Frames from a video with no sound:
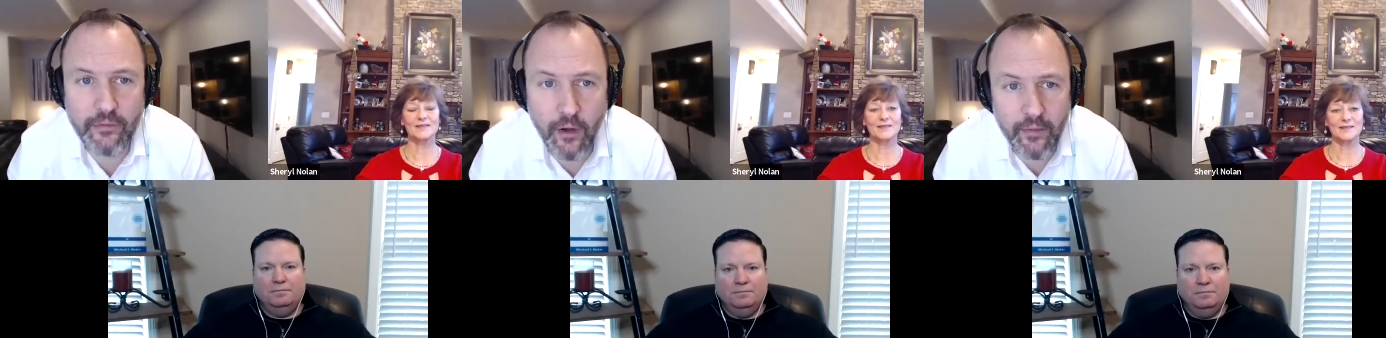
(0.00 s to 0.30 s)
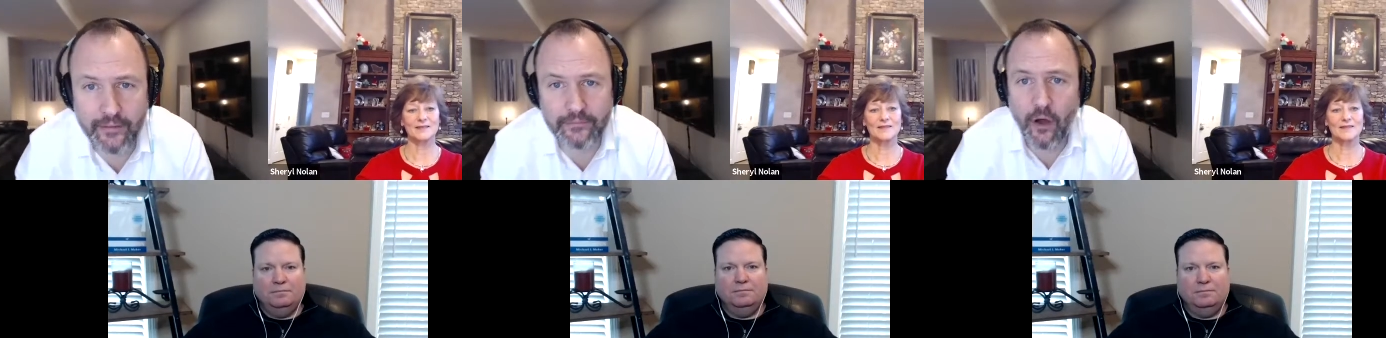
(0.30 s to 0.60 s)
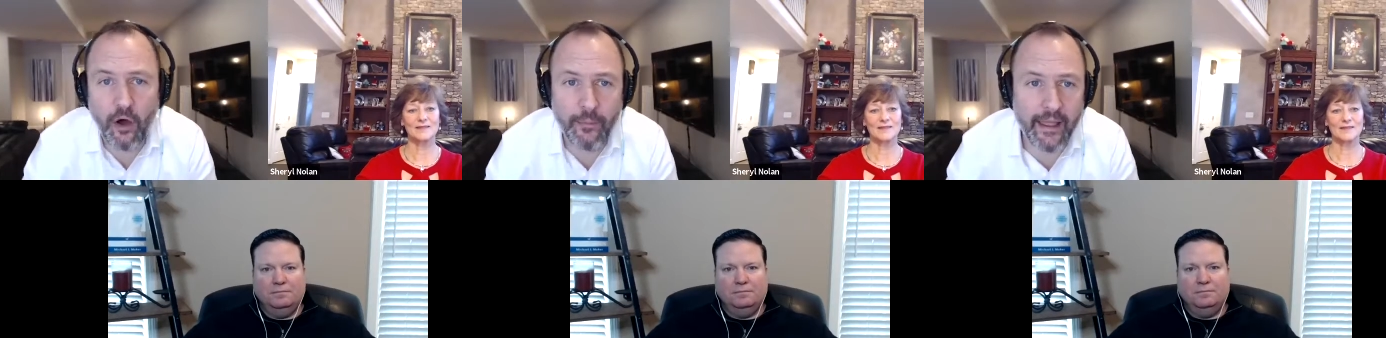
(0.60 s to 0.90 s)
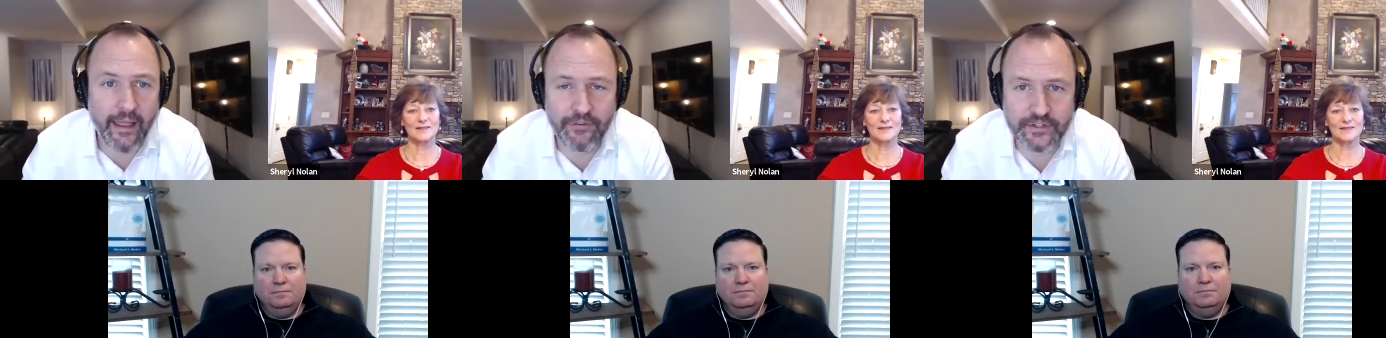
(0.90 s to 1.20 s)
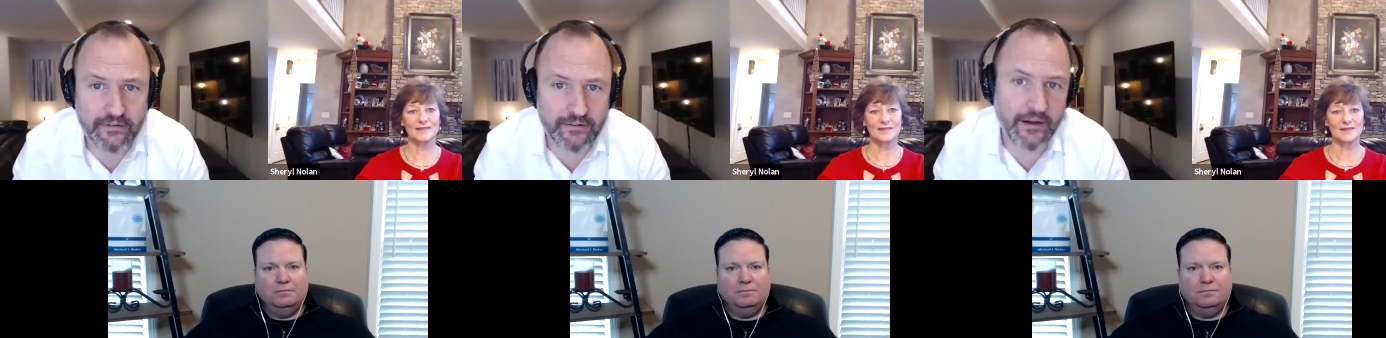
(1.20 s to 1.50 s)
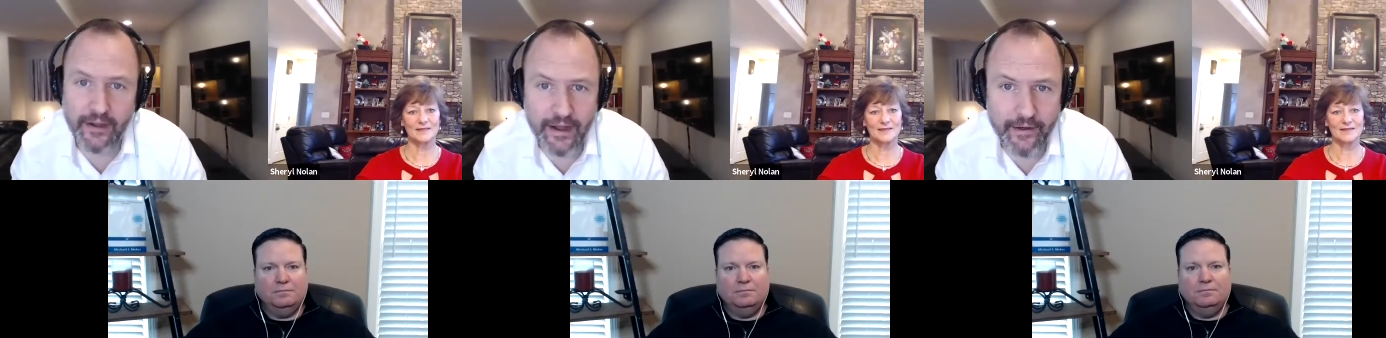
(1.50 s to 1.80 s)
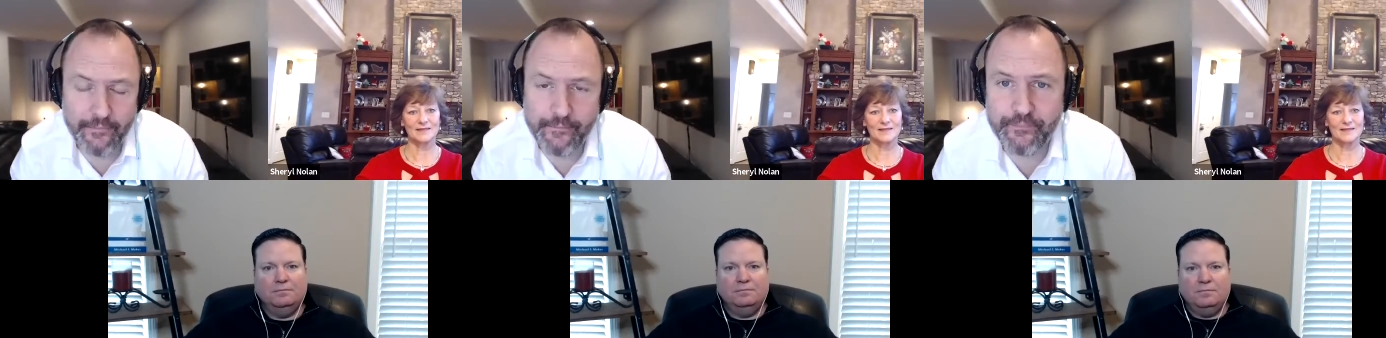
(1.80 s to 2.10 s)
Speaker 1: like all my efforts right there right
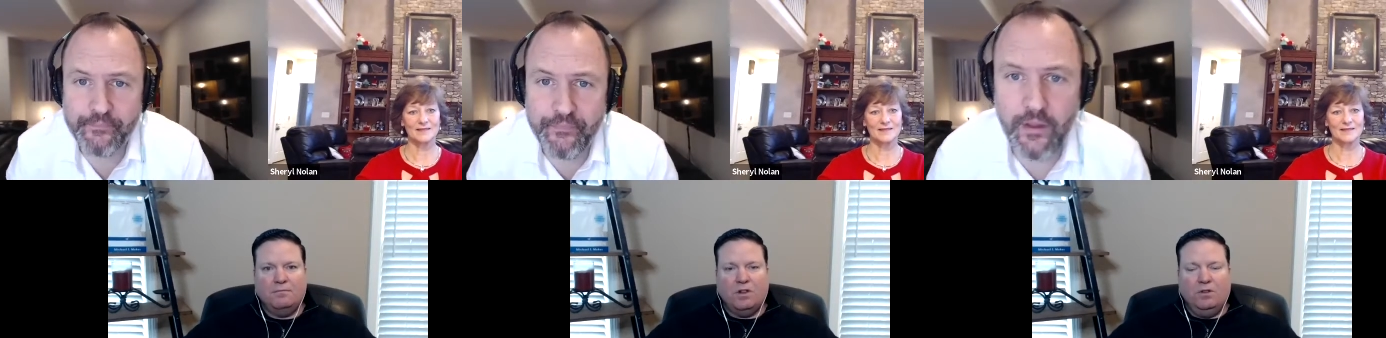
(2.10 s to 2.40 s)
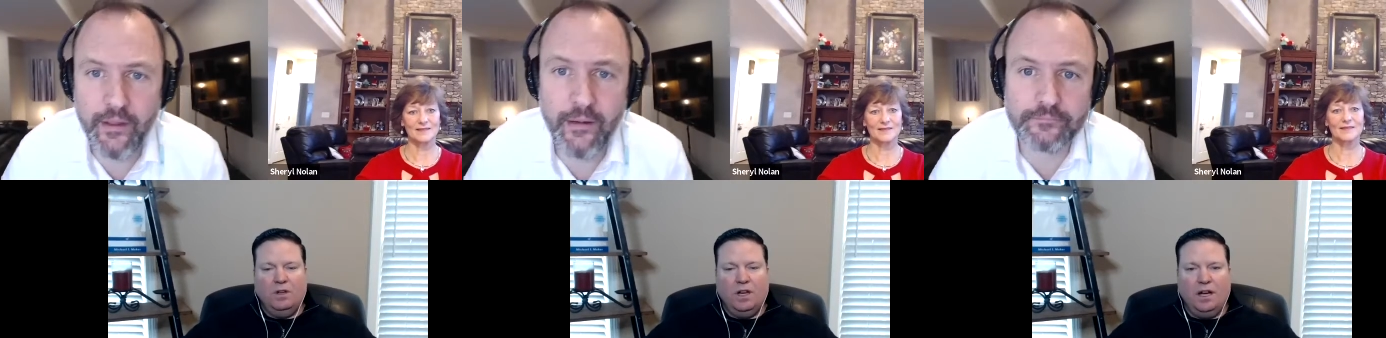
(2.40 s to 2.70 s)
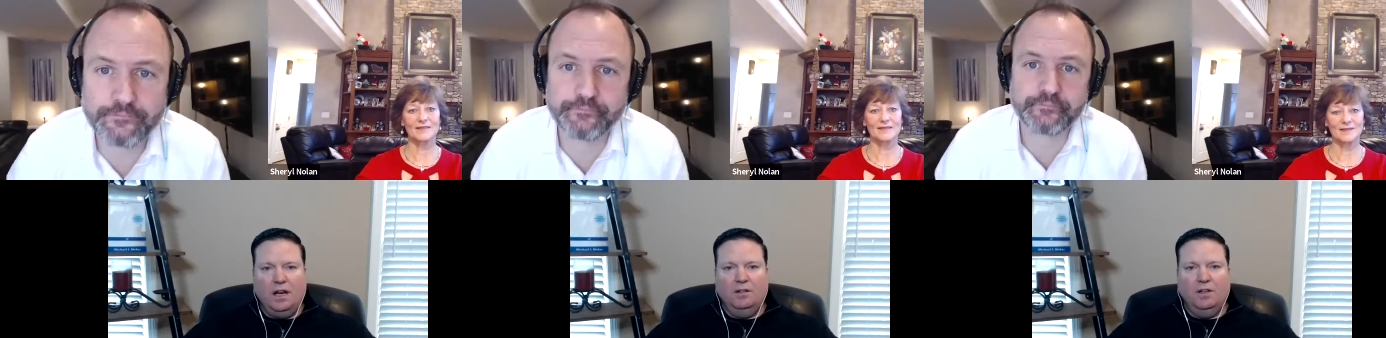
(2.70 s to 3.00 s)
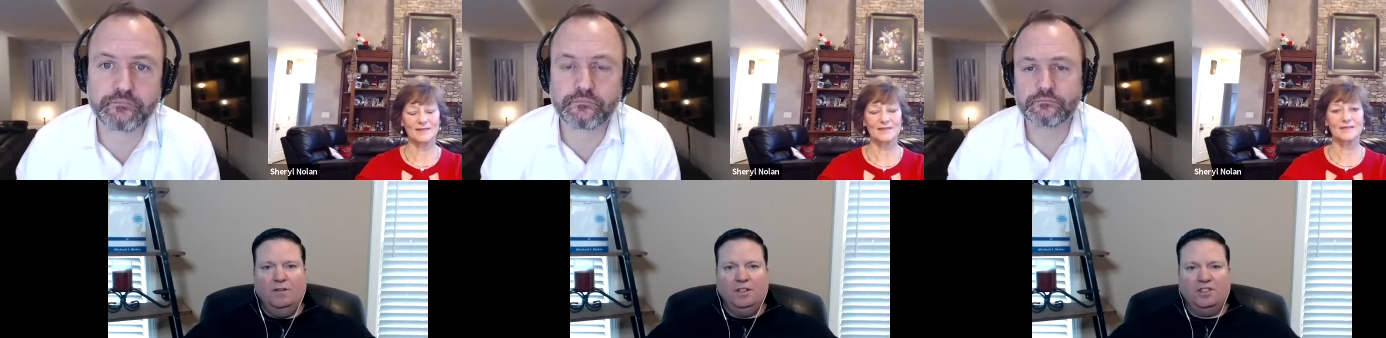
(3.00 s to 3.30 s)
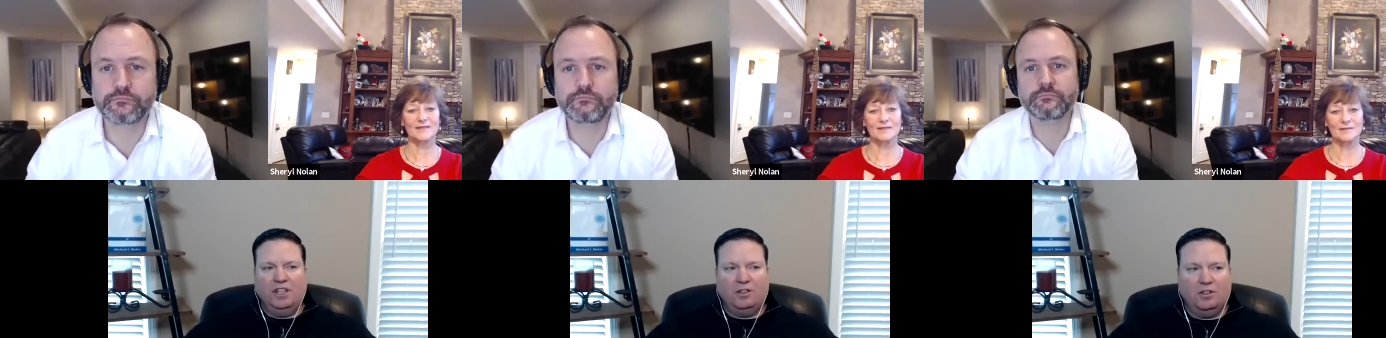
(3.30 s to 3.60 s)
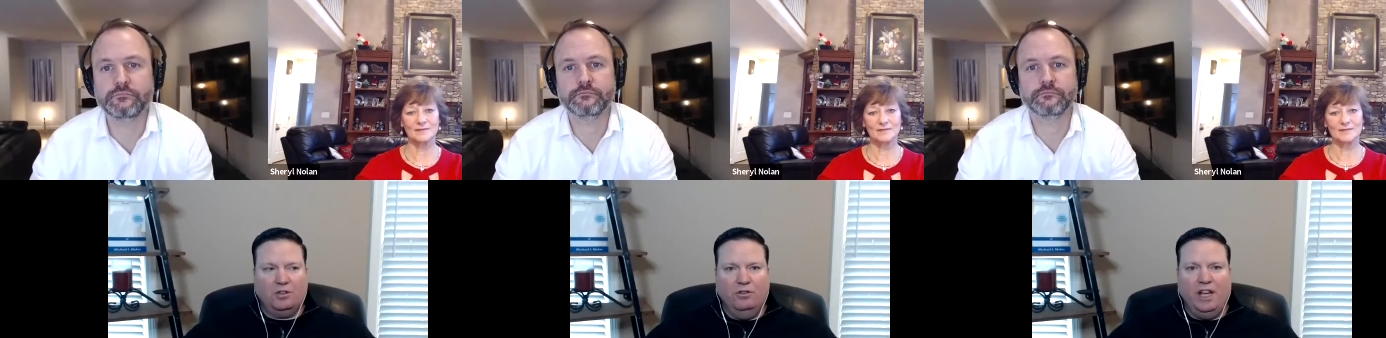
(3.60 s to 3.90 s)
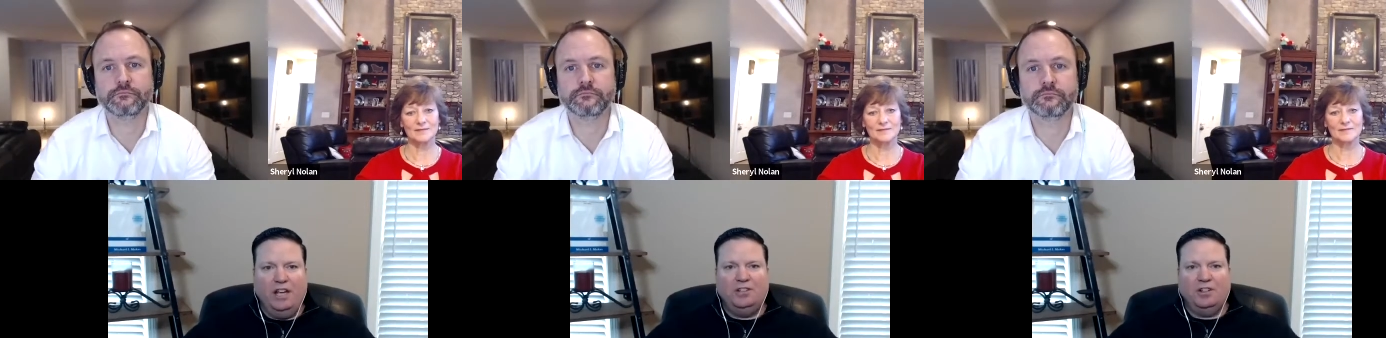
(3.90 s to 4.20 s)
now. Yep. Yeah,
Speaker 2: I love the cyclical
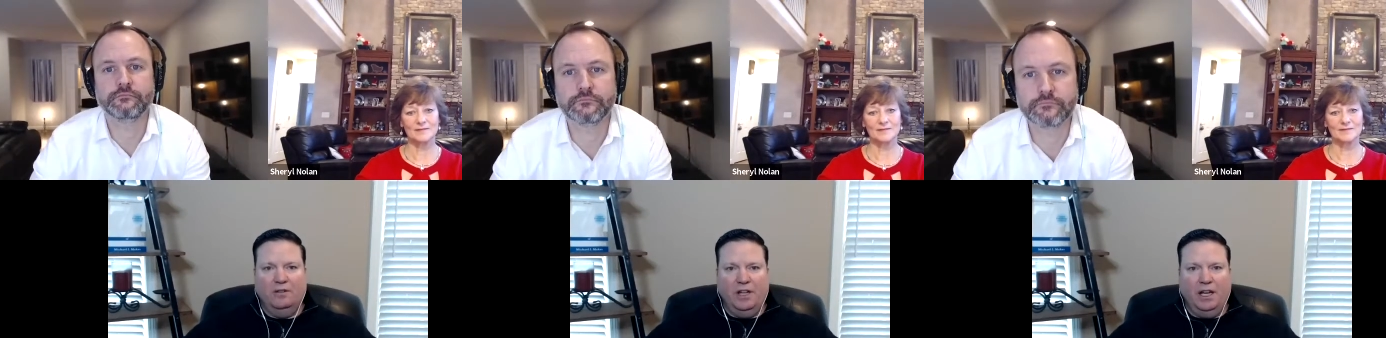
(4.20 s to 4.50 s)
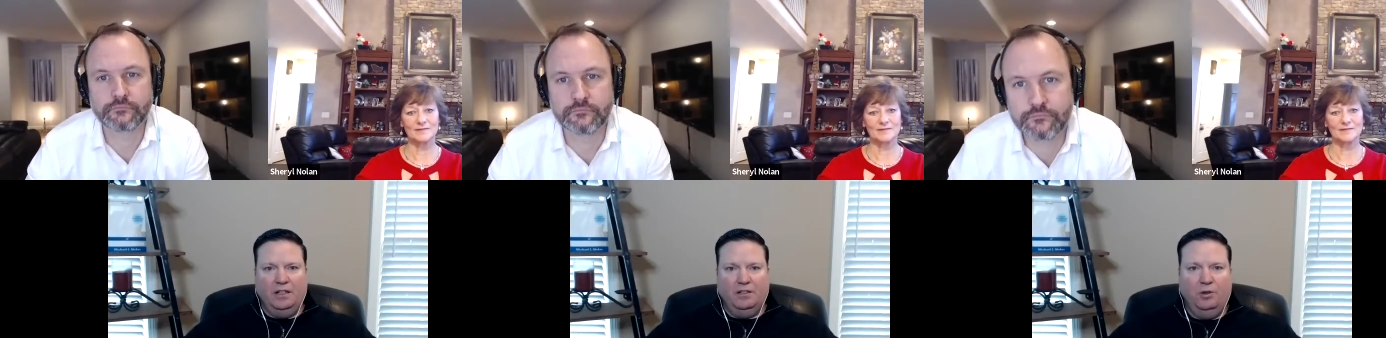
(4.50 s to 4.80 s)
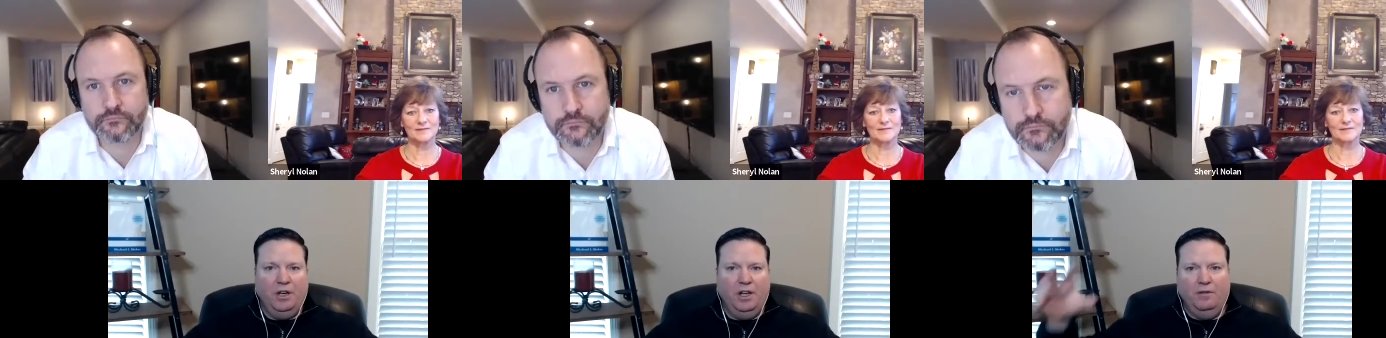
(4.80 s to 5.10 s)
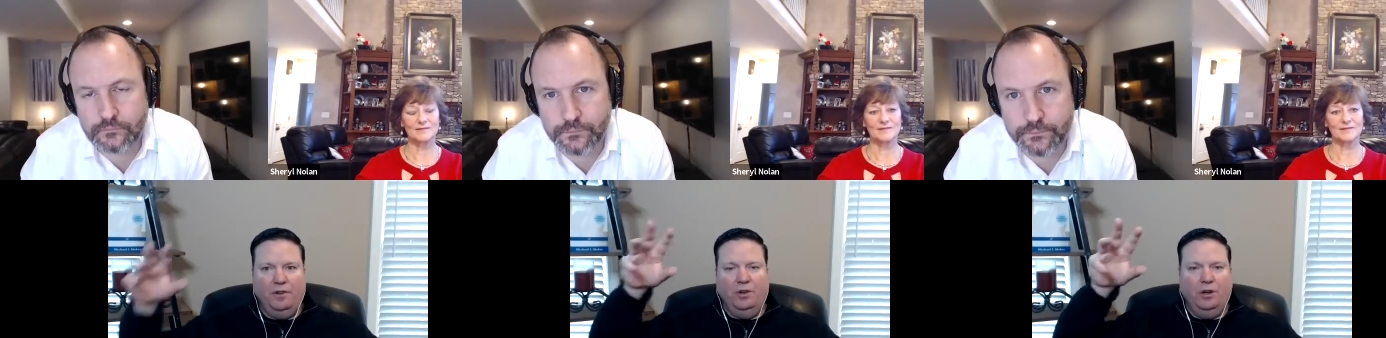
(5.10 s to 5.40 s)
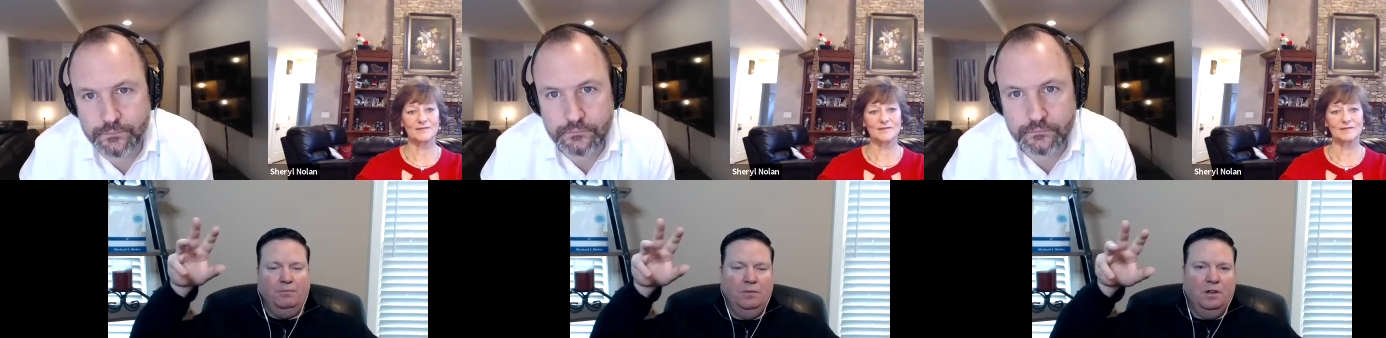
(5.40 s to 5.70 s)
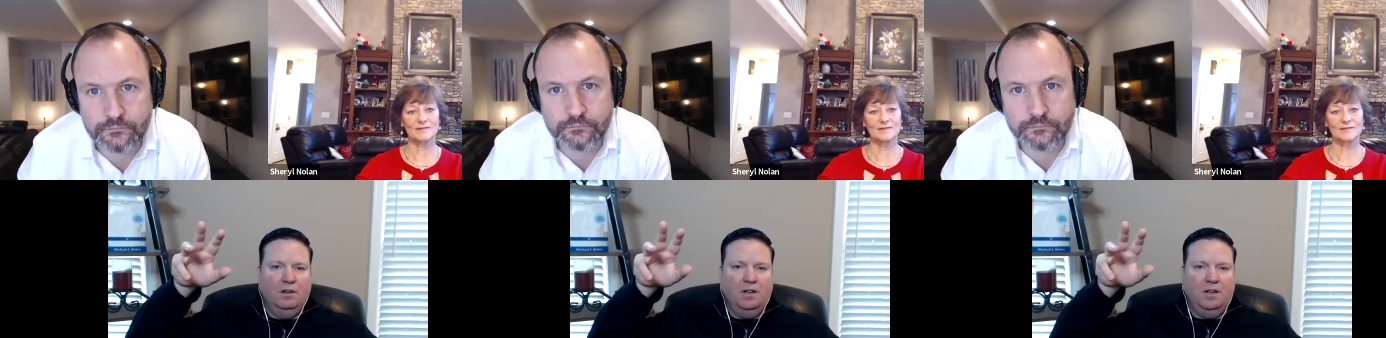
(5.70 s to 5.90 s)
nature of that. You interview them,